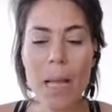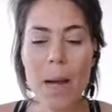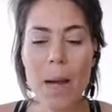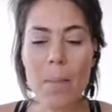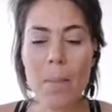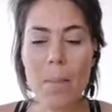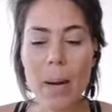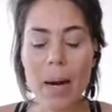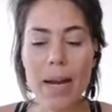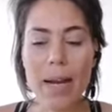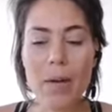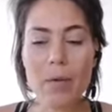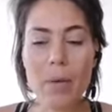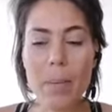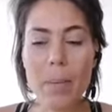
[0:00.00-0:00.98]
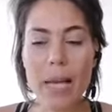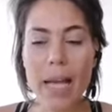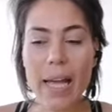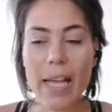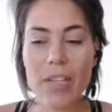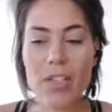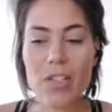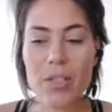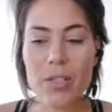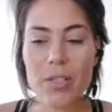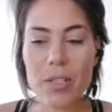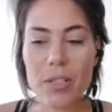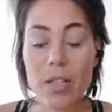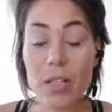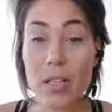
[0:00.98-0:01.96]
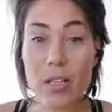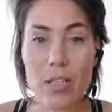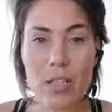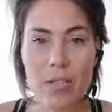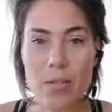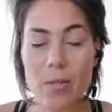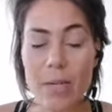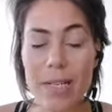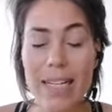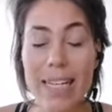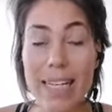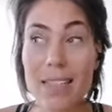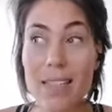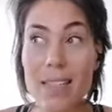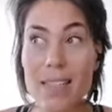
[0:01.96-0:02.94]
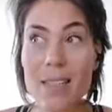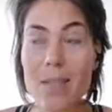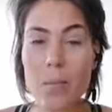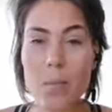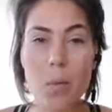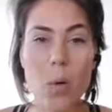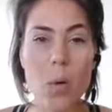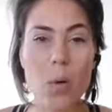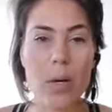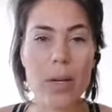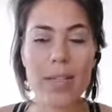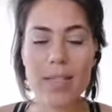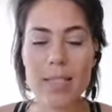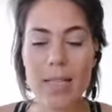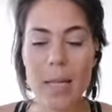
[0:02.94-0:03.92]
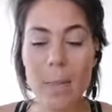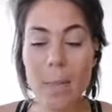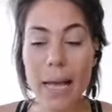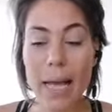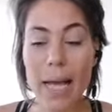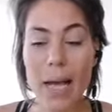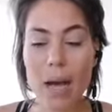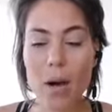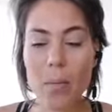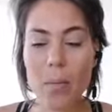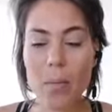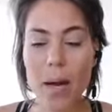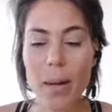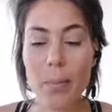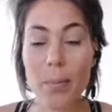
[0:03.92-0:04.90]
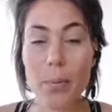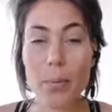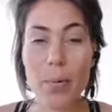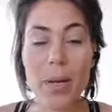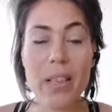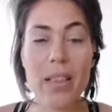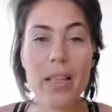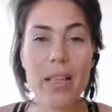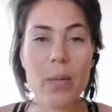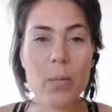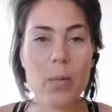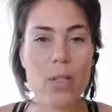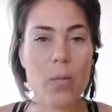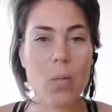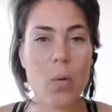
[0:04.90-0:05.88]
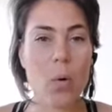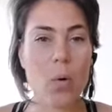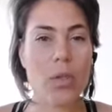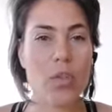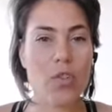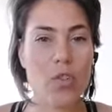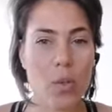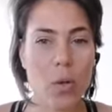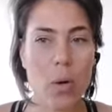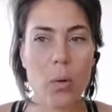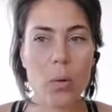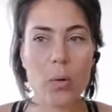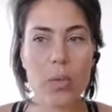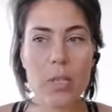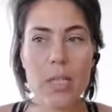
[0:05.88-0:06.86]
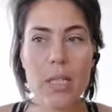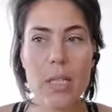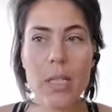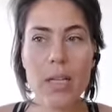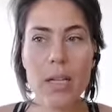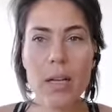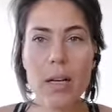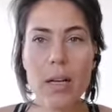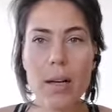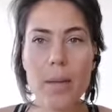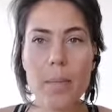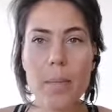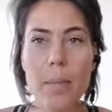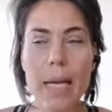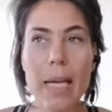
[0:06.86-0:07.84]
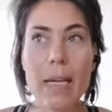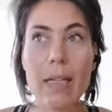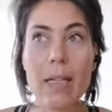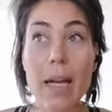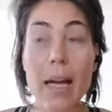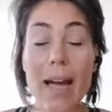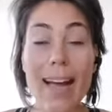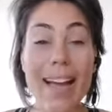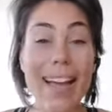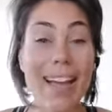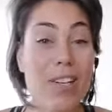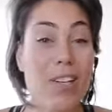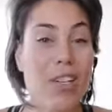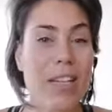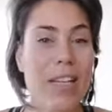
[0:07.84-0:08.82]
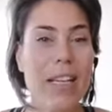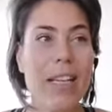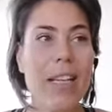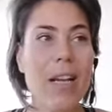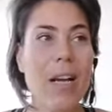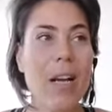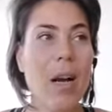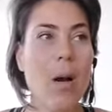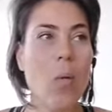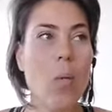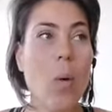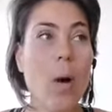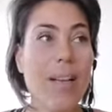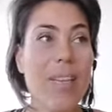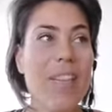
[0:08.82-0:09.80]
my rib cage released more. Somehow my breathing was more controlled. And I actually, one of the